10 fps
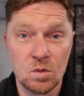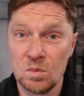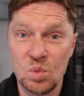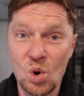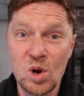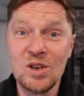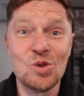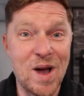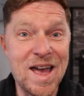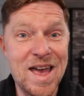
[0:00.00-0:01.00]
Well boy,
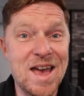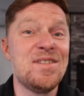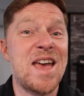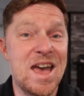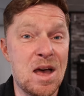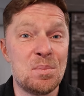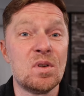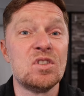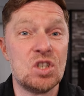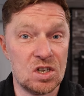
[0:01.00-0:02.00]
do I have the app
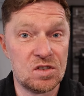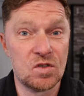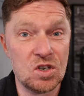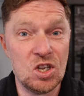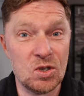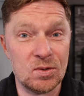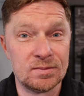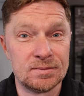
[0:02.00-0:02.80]
just for you.